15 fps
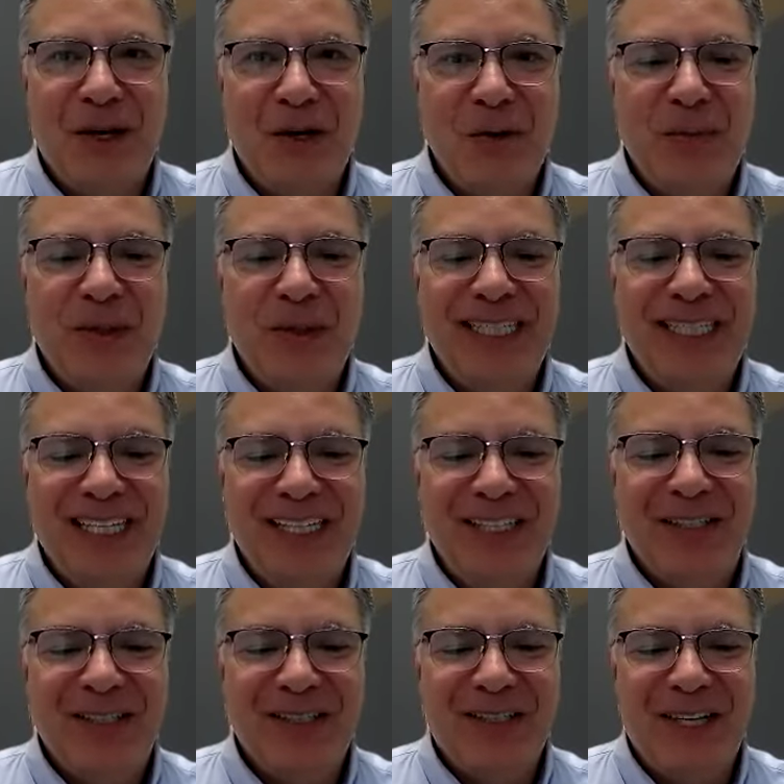hoping that
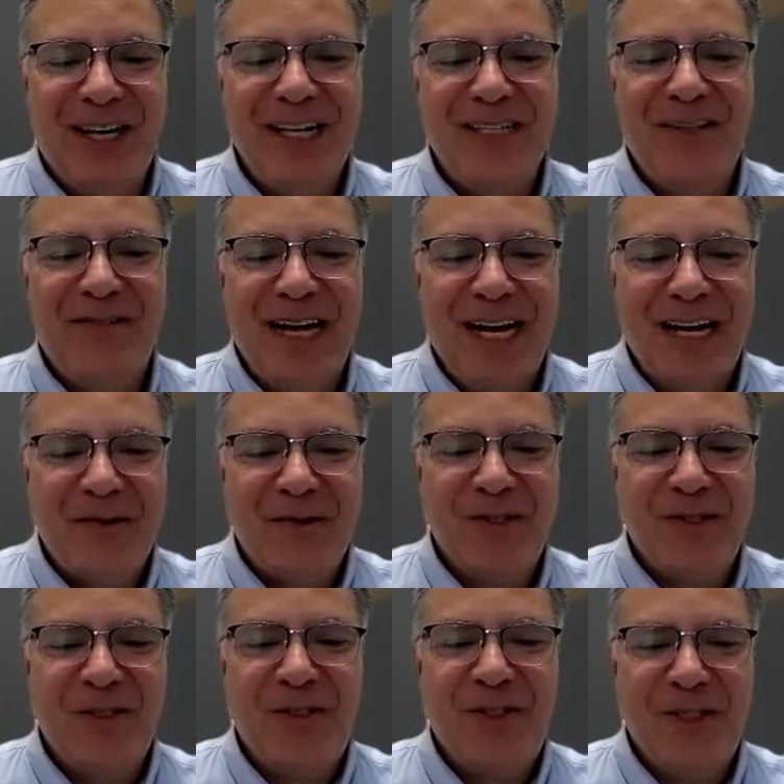your cost of
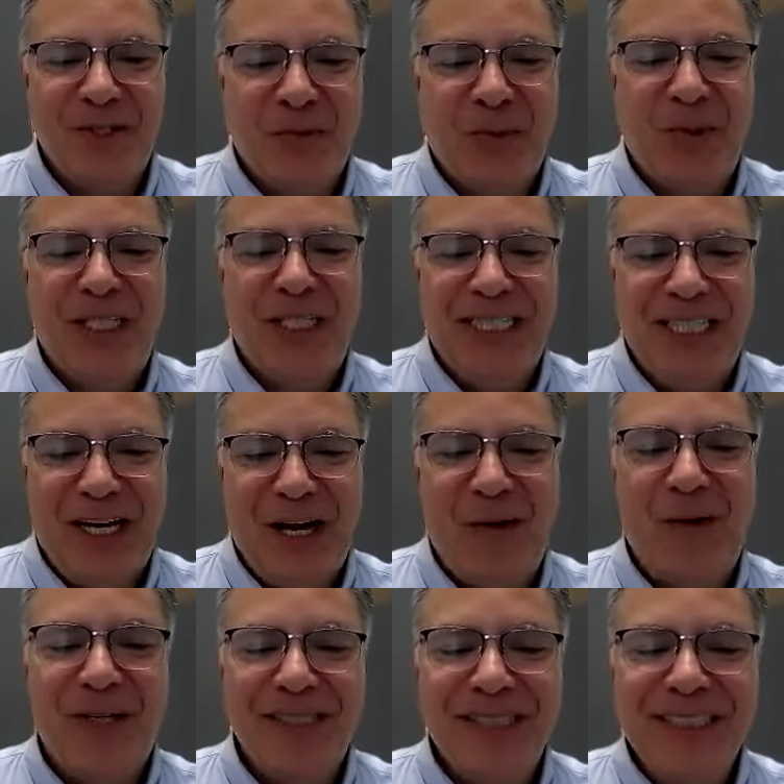acquisition is pretty low.